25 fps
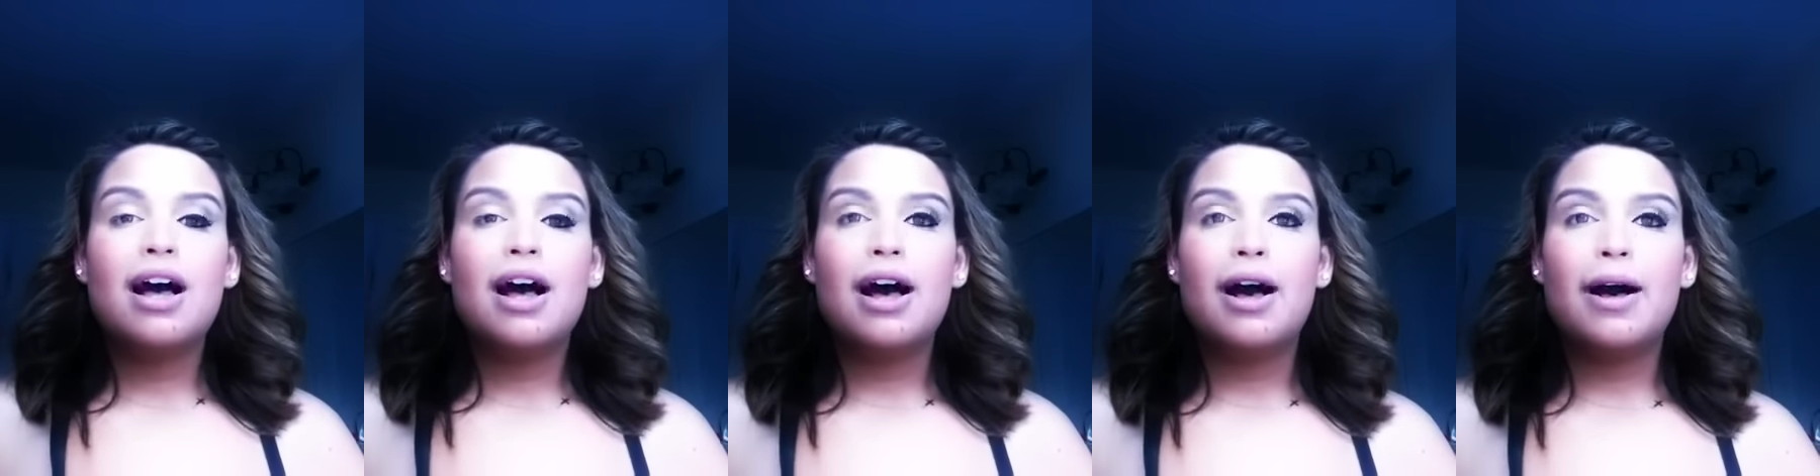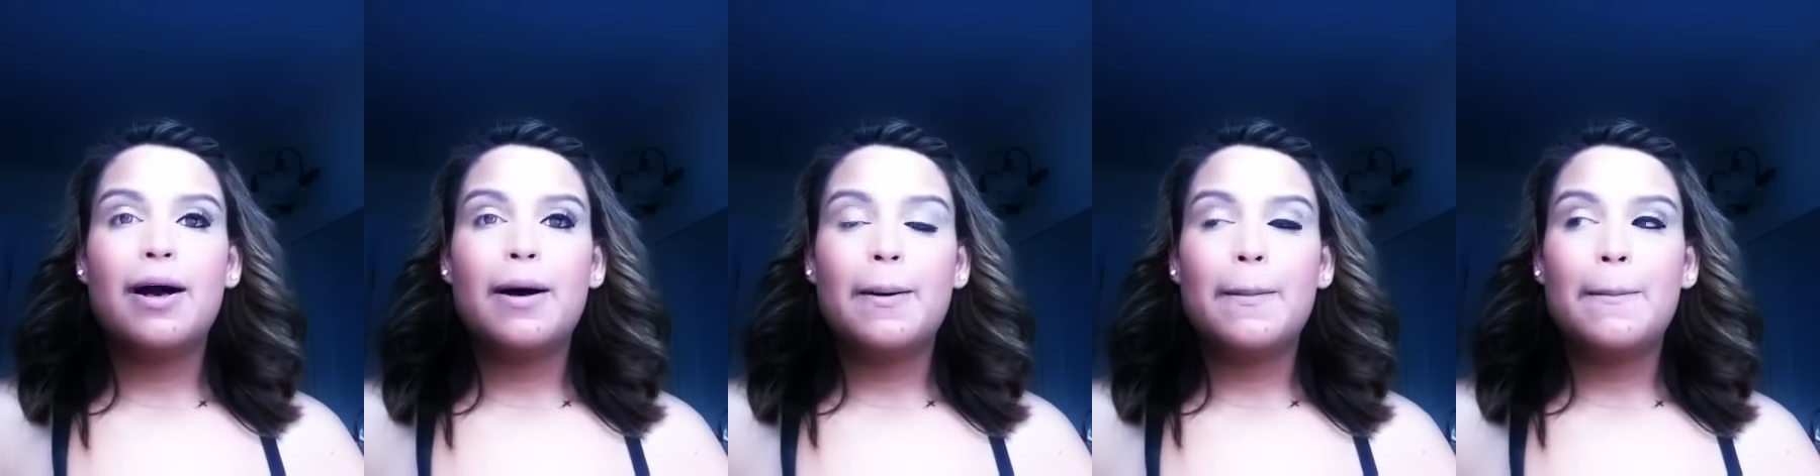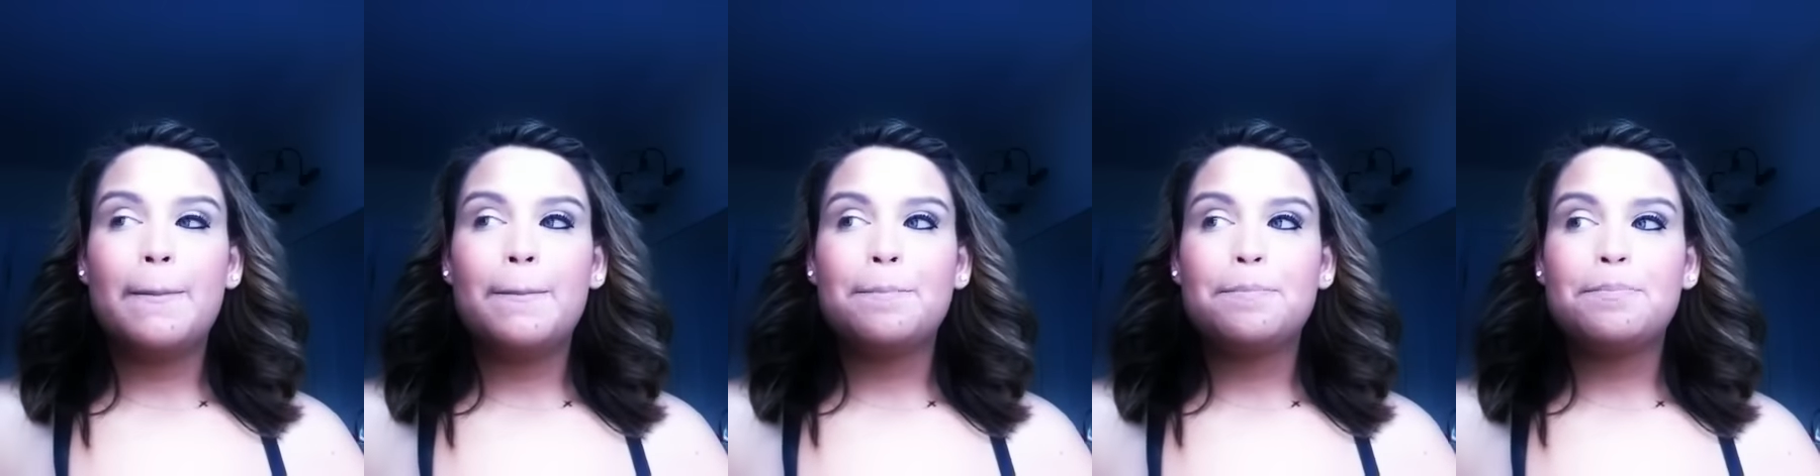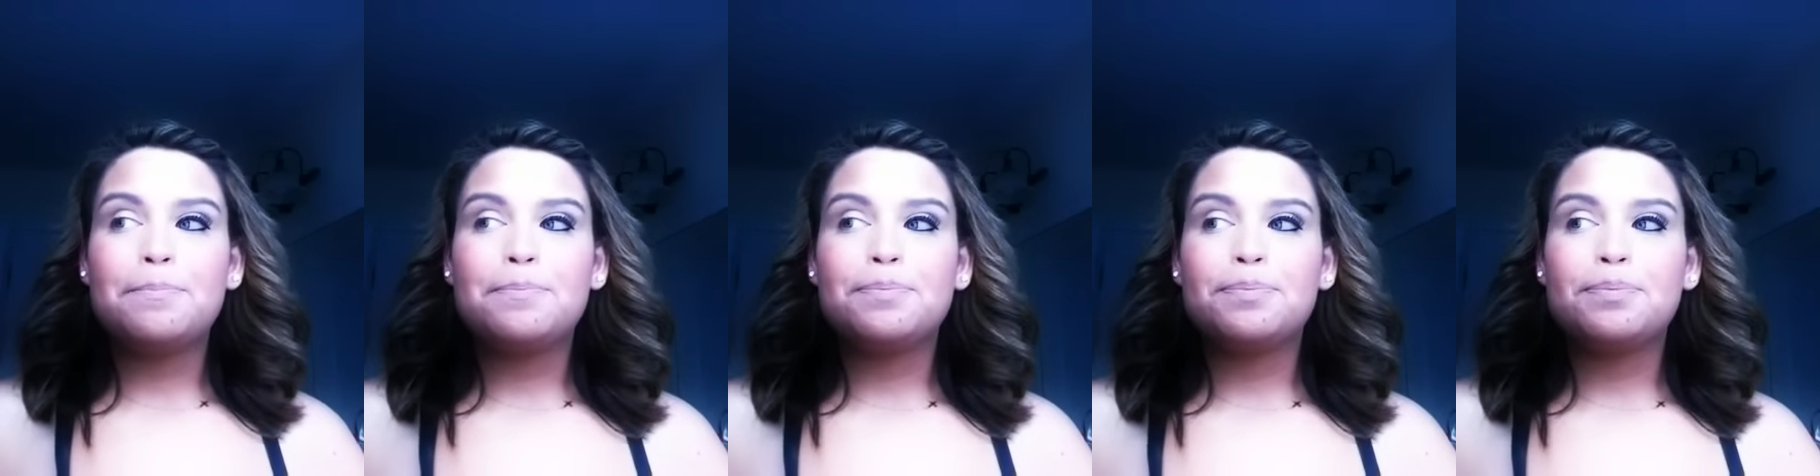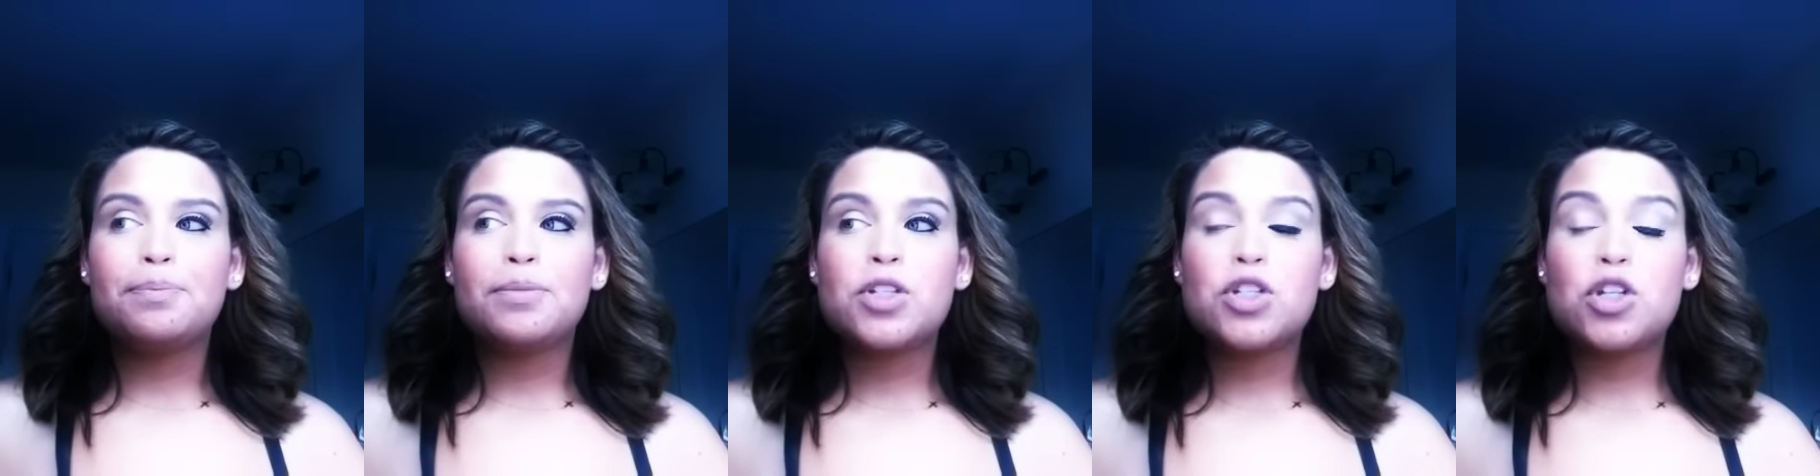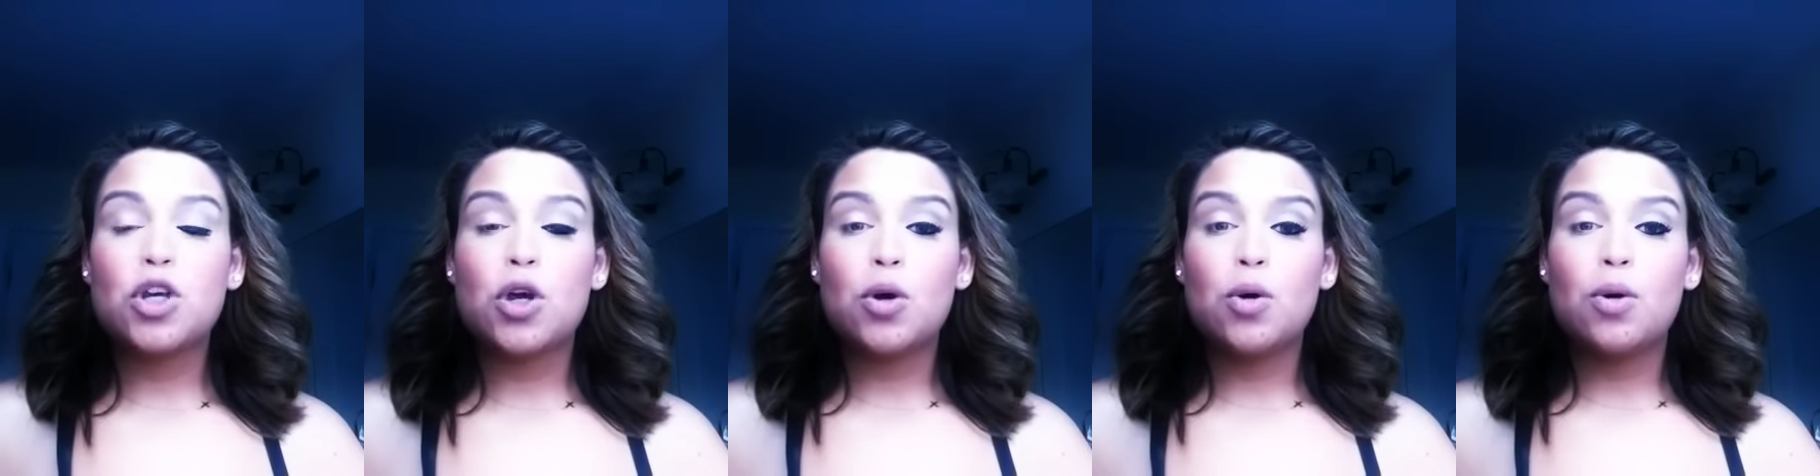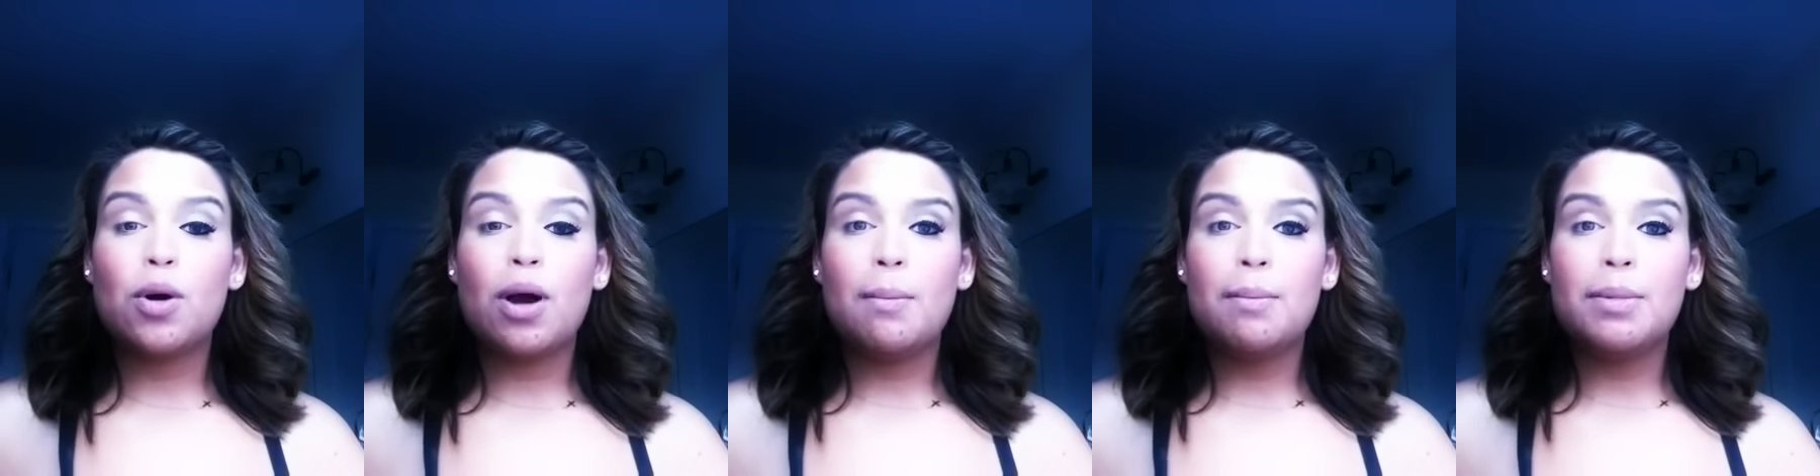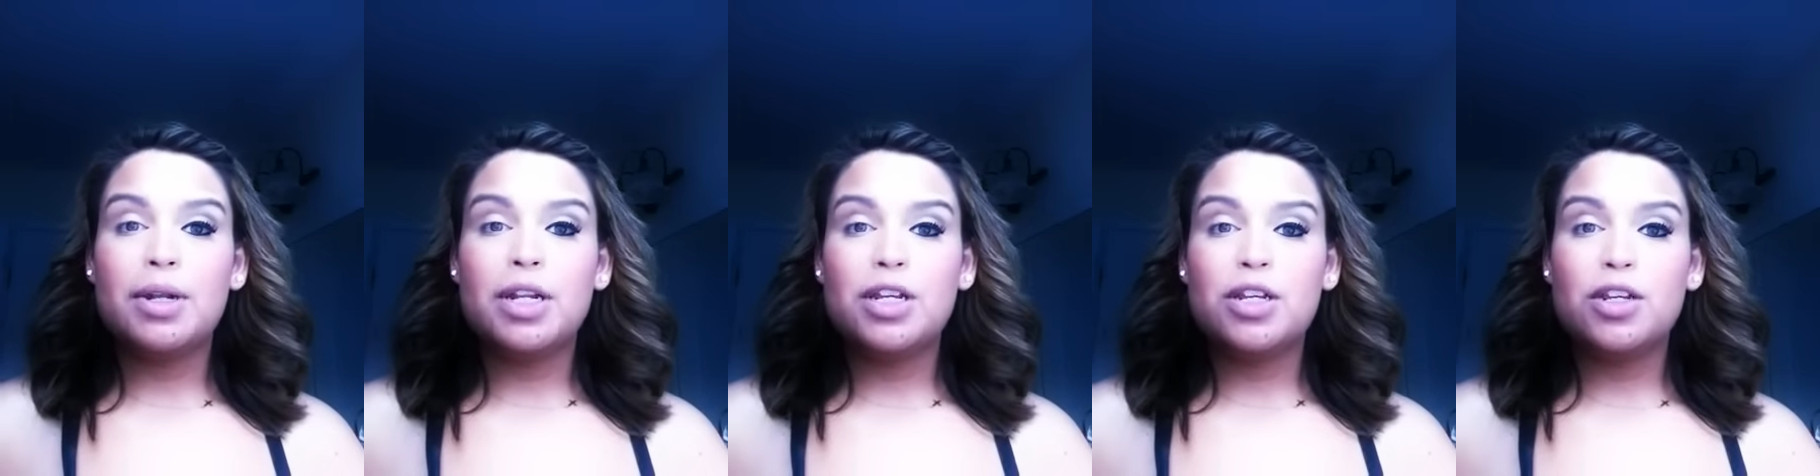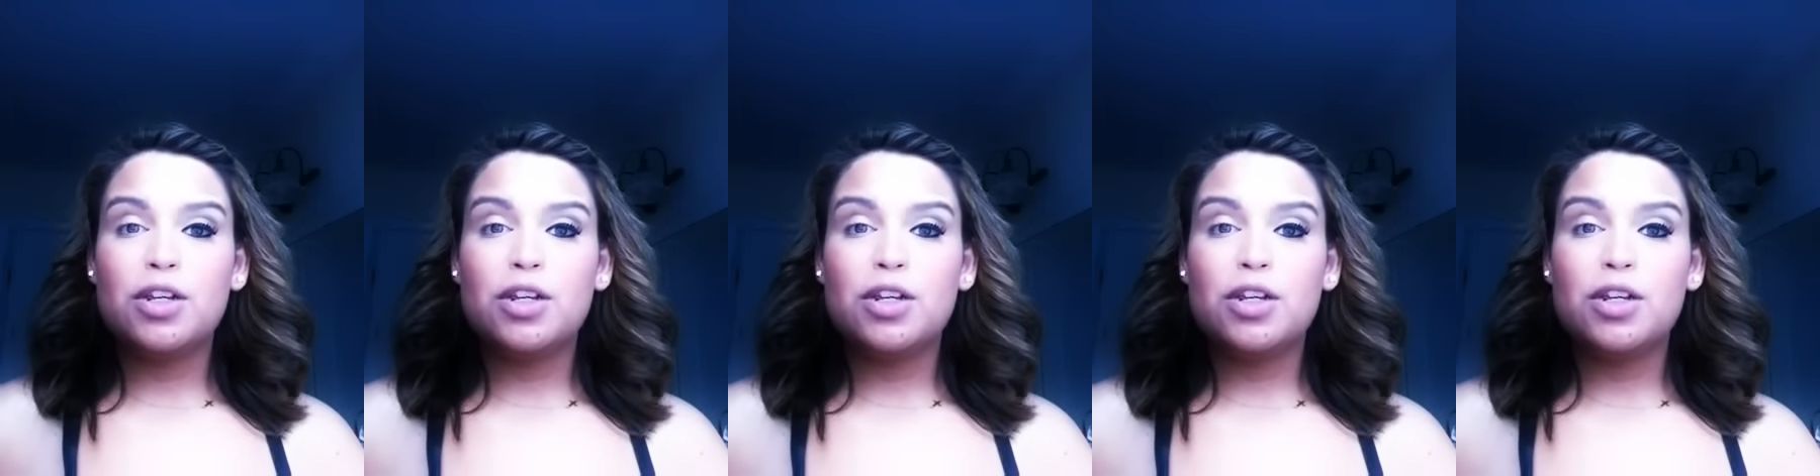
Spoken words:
So I'm going to